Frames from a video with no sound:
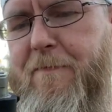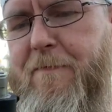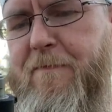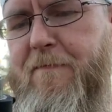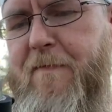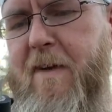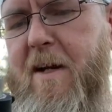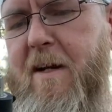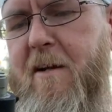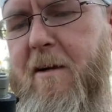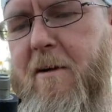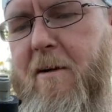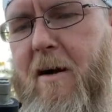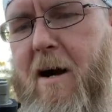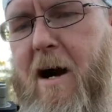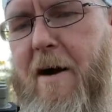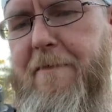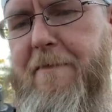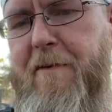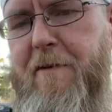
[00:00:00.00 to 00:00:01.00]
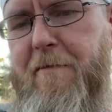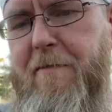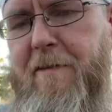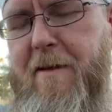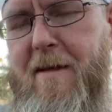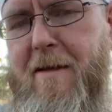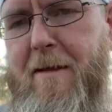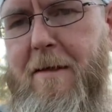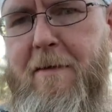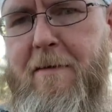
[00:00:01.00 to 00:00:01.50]
finger off of
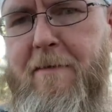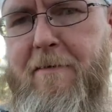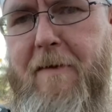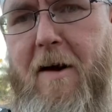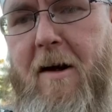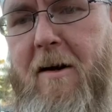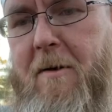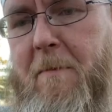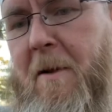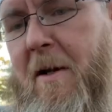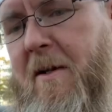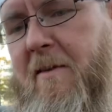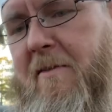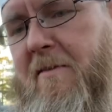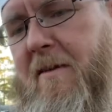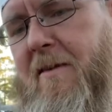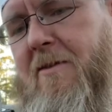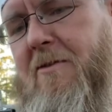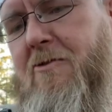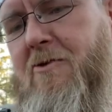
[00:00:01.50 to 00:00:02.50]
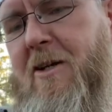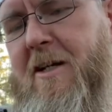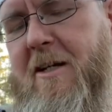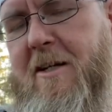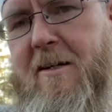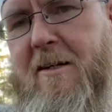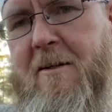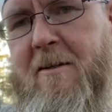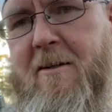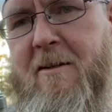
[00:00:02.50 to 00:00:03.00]
the firing pin, because this
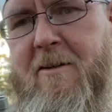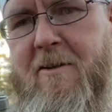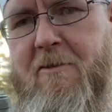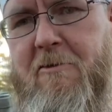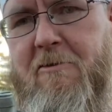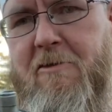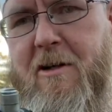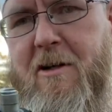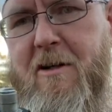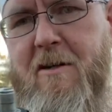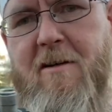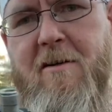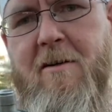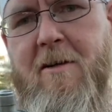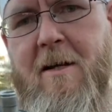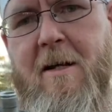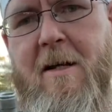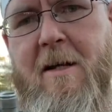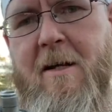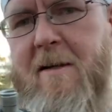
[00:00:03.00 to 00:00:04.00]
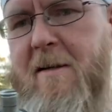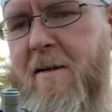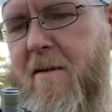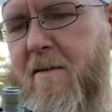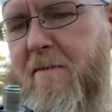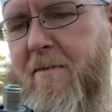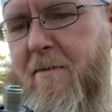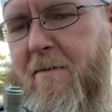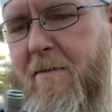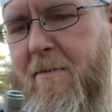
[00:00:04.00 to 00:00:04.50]
trigger
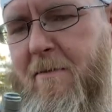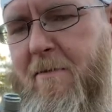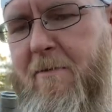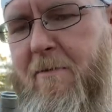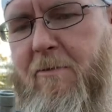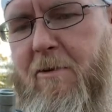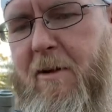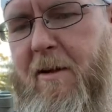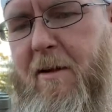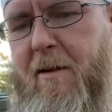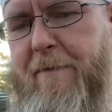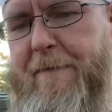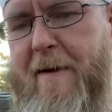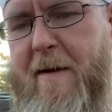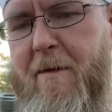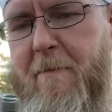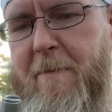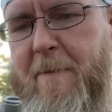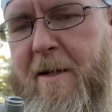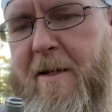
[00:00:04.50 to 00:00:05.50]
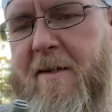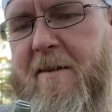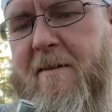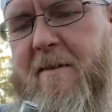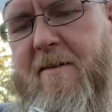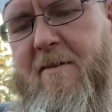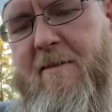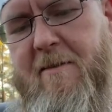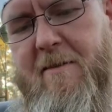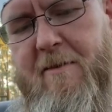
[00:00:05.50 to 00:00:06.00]
is really the firing pin.
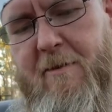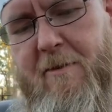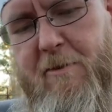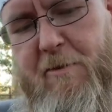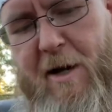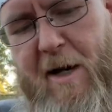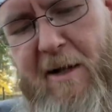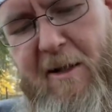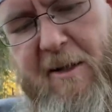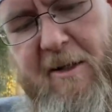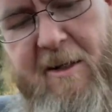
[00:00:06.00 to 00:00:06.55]
It's directly